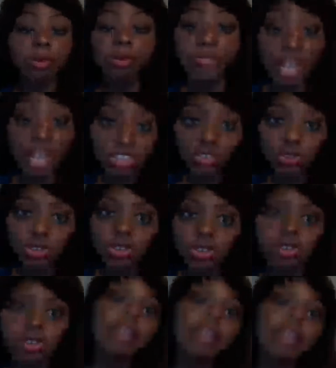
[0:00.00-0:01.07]
young
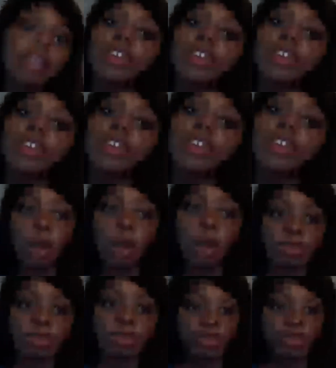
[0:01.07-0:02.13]
professionals.
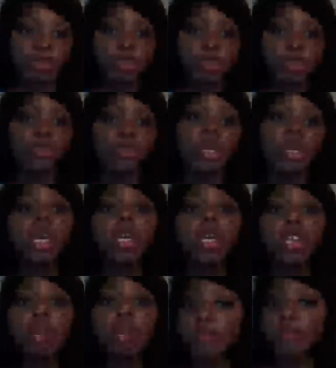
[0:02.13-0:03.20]
I also have some
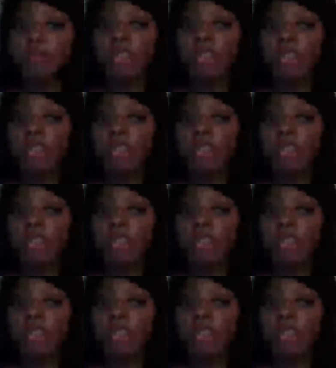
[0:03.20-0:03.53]
opportunities for